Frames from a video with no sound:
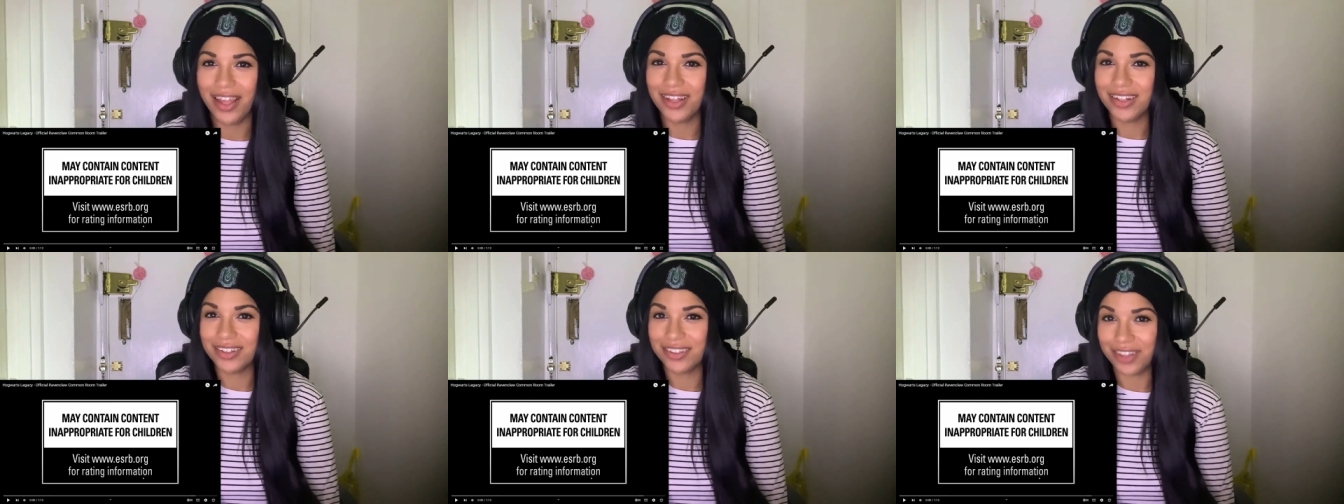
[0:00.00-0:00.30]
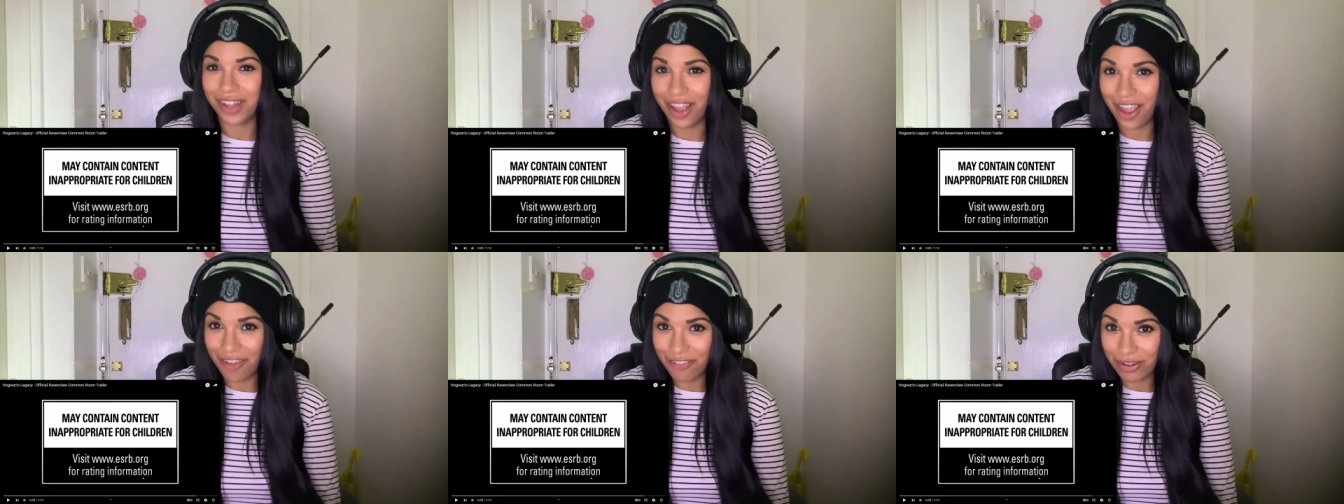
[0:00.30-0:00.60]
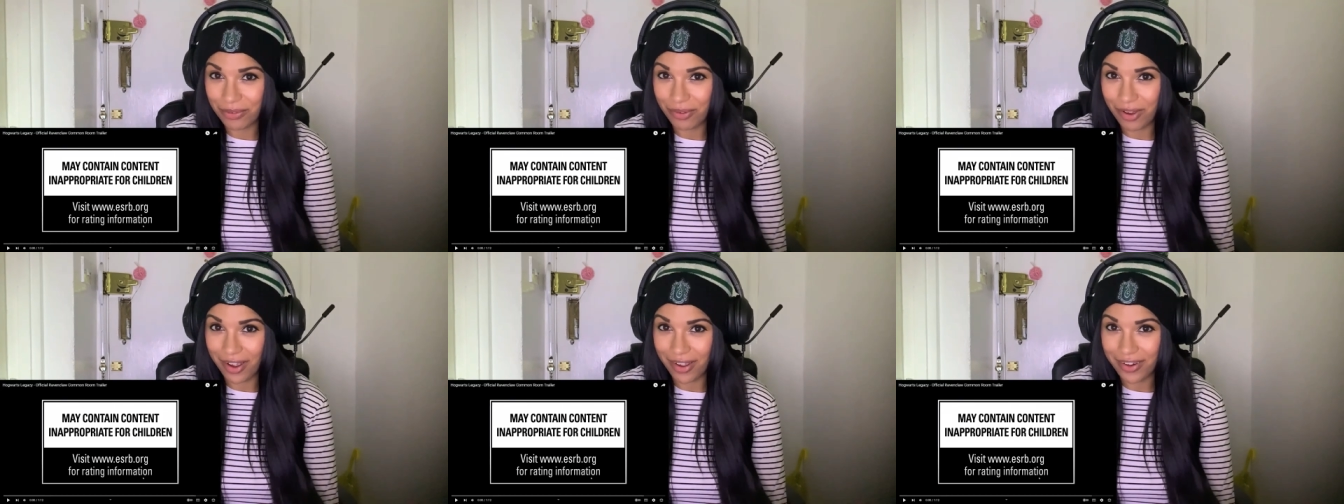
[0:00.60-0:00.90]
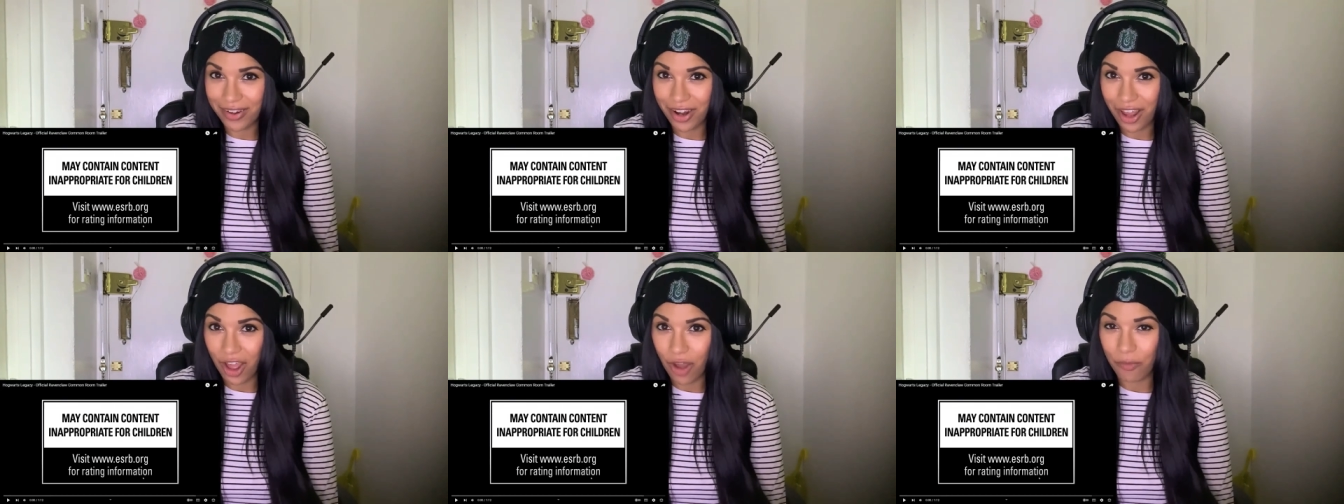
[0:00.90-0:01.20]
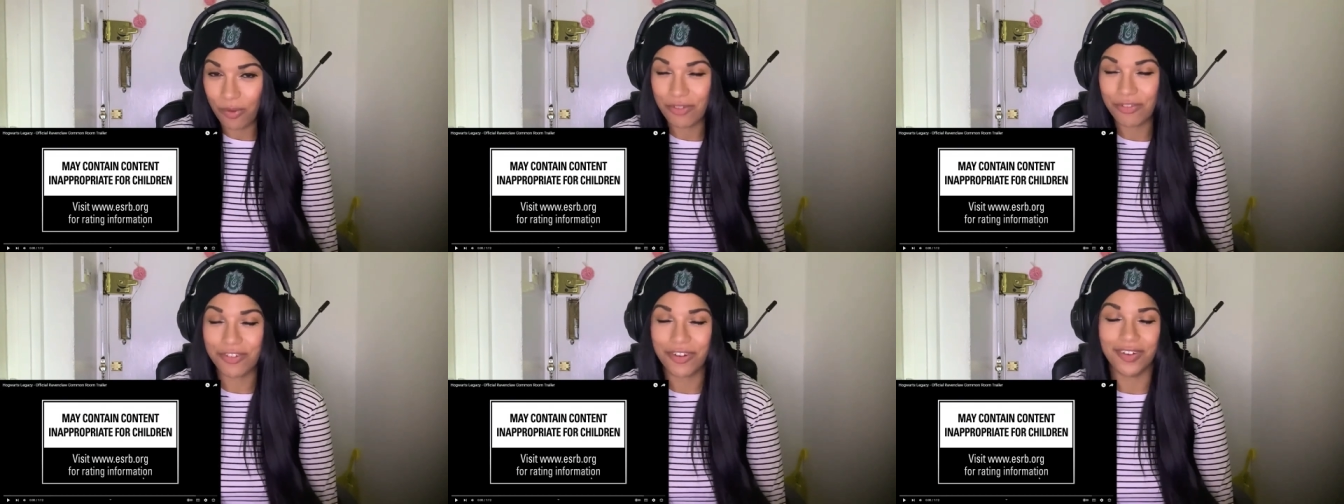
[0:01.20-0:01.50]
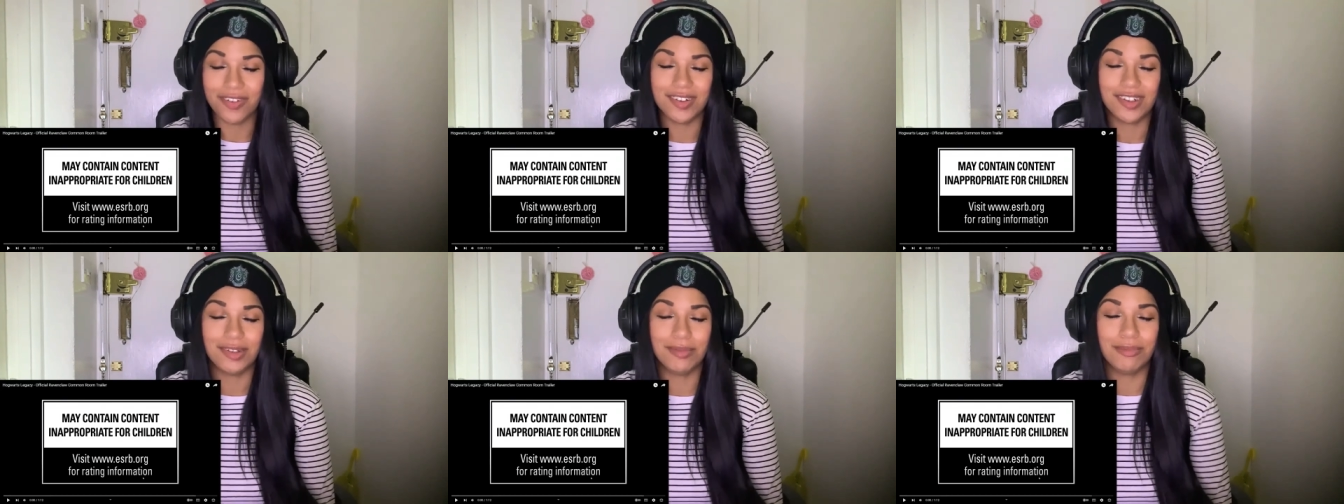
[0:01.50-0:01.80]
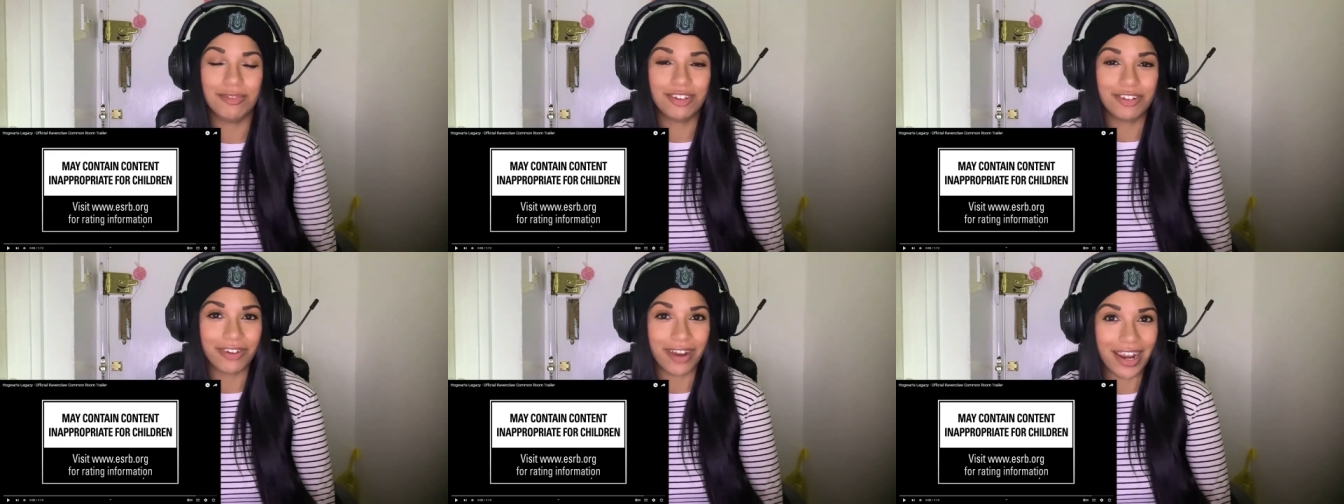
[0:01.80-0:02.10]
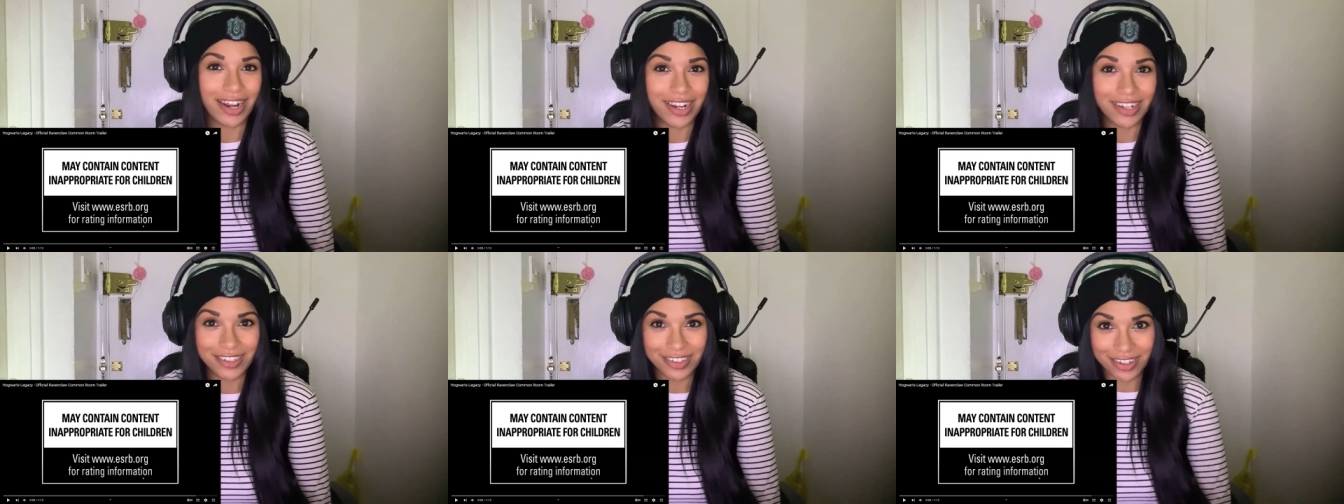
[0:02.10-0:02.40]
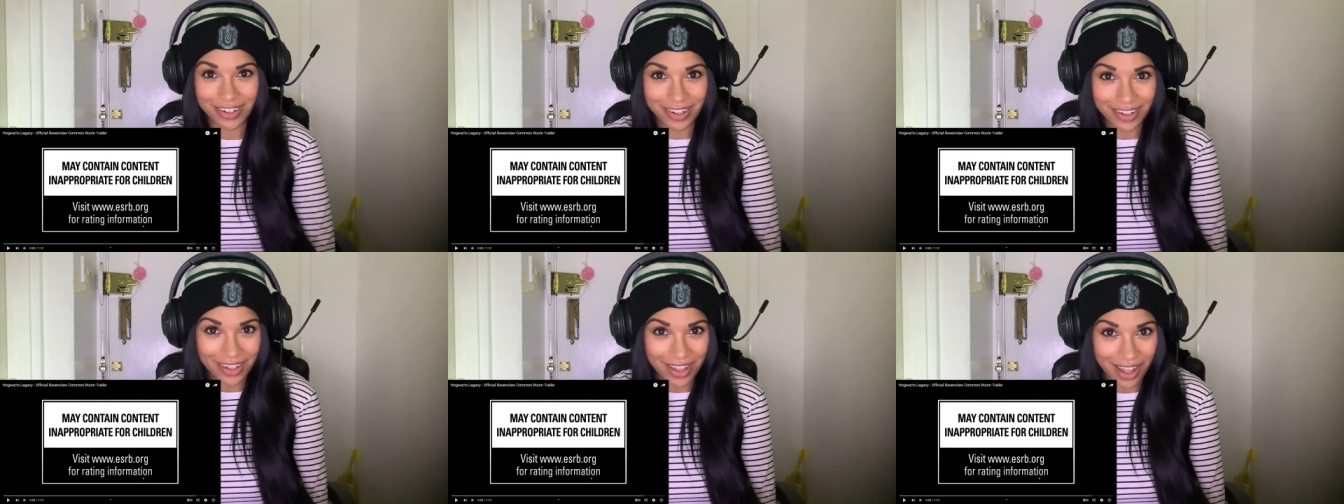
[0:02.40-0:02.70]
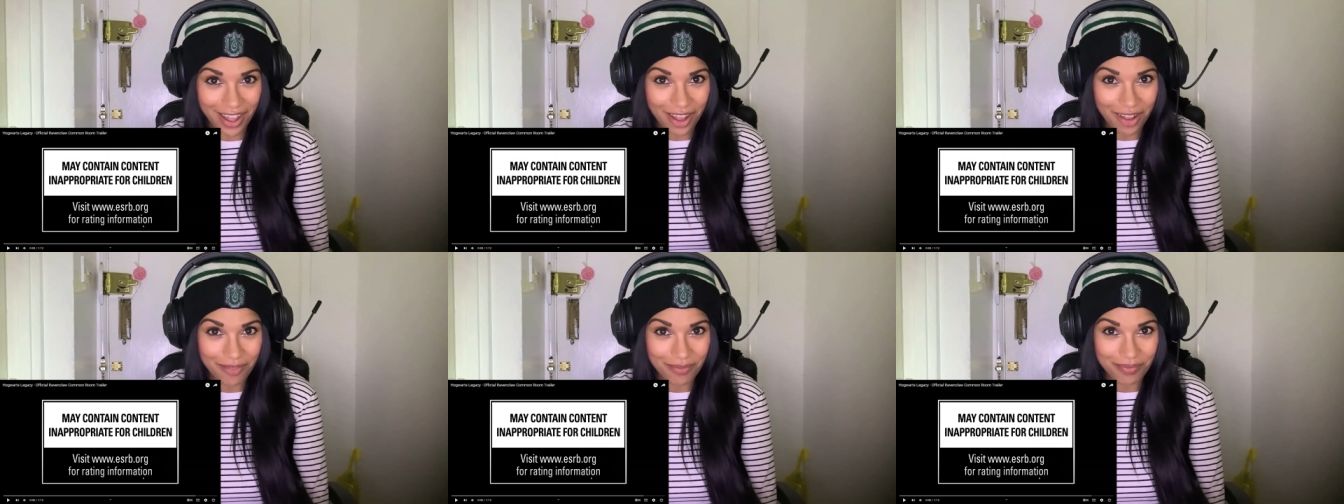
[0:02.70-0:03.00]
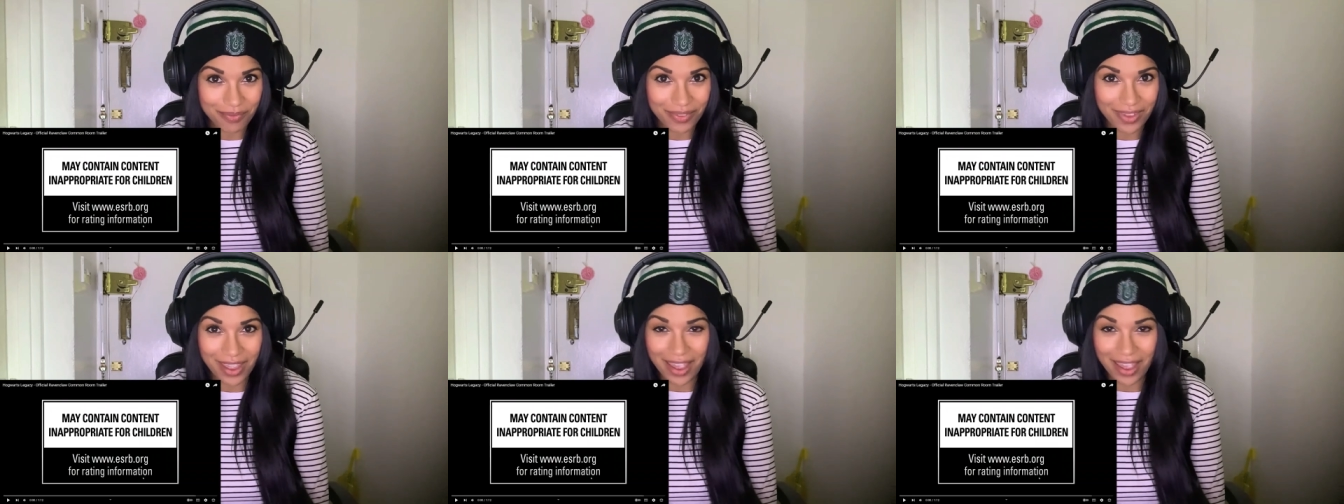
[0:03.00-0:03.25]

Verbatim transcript: So everyone, we've got some trailers to look at,